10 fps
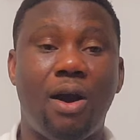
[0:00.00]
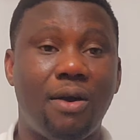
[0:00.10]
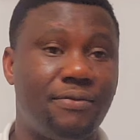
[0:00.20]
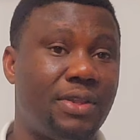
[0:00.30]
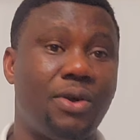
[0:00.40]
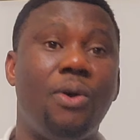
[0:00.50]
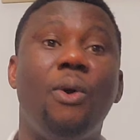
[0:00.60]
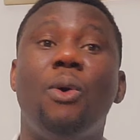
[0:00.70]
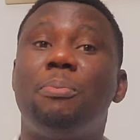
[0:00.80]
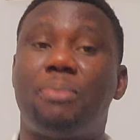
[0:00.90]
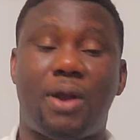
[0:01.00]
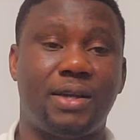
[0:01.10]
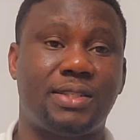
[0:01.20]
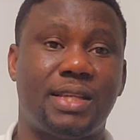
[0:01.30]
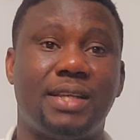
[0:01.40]
of the whole
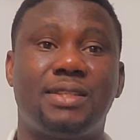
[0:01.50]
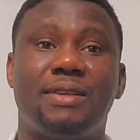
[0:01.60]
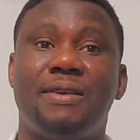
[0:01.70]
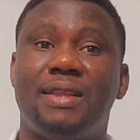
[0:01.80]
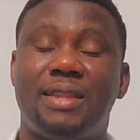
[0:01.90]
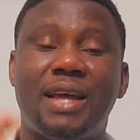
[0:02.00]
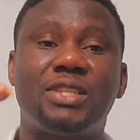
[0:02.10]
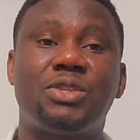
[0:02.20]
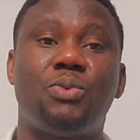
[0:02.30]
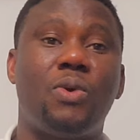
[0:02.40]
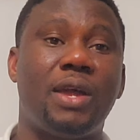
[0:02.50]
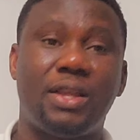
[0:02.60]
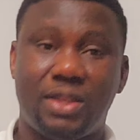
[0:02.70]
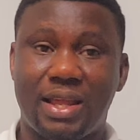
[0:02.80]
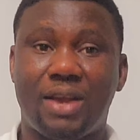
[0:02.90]
process. That's what
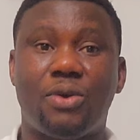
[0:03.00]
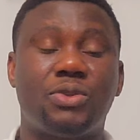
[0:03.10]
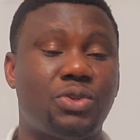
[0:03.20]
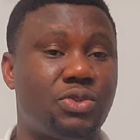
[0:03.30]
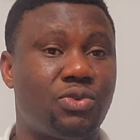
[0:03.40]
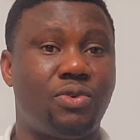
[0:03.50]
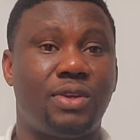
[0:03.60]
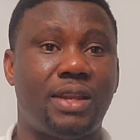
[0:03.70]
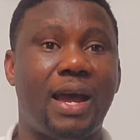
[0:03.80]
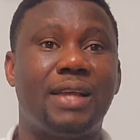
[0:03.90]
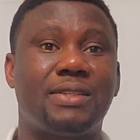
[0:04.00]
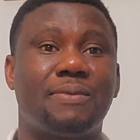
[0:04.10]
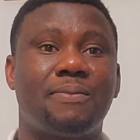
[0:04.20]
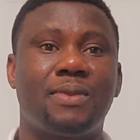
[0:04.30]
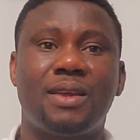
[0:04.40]
they're going to scrutinize,
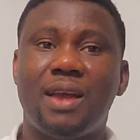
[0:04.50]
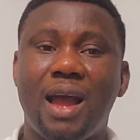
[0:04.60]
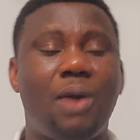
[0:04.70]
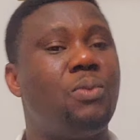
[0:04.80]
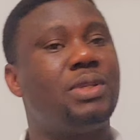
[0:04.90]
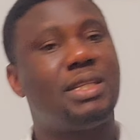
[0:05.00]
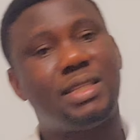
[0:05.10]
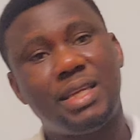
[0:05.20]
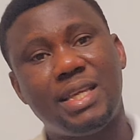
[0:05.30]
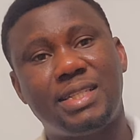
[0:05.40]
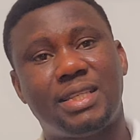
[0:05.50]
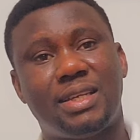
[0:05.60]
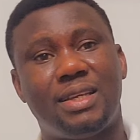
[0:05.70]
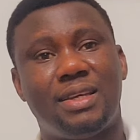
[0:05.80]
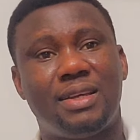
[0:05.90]
and which is
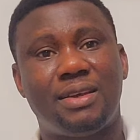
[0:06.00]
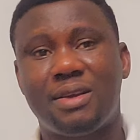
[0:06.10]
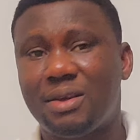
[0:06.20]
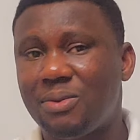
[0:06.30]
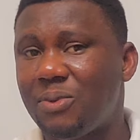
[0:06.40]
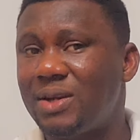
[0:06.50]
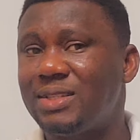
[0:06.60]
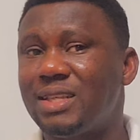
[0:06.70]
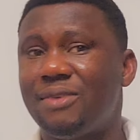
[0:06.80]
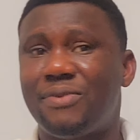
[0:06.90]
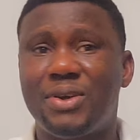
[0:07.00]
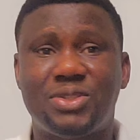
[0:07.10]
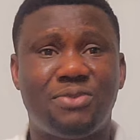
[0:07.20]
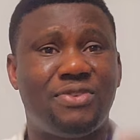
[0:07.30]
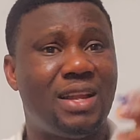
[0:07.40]
easy. What is there for
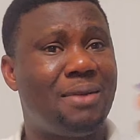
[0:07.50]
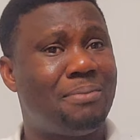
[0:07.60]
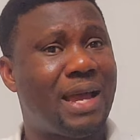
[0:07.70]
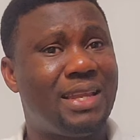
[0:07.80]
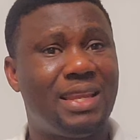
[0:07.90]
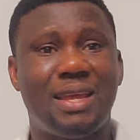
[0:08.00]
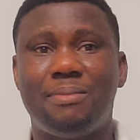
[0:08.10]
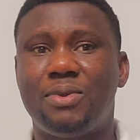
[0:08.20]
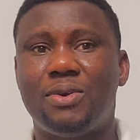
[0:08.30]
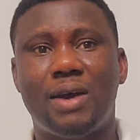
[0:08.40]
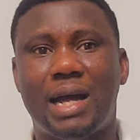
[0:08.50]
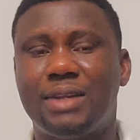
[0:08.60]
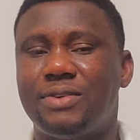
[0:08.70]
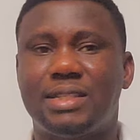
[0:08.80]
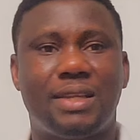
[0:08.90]
you to fill out my name, your
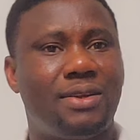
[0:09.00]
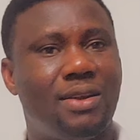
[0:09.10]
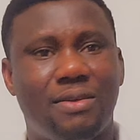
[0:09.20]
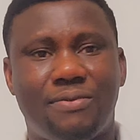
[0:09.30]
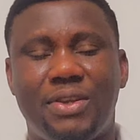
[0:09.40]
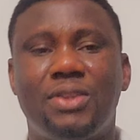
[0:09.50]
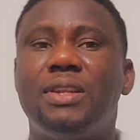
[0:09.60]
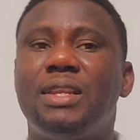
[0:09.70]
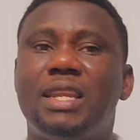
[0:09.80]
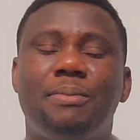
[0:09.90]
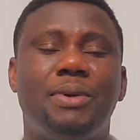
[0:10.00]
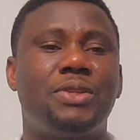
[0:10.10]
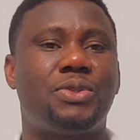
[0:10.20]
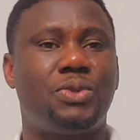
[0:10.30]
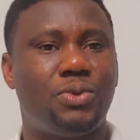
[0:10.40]
address, and all of you don't need
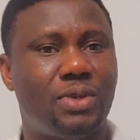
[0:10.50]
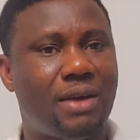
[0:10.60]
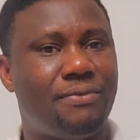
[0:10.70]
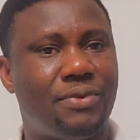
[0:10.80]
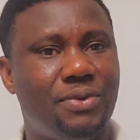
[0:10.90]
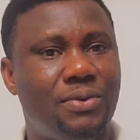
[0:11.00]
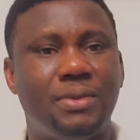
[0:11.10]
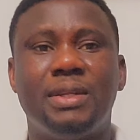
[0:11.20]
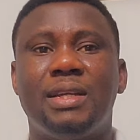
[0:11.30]
anybody to do that for you.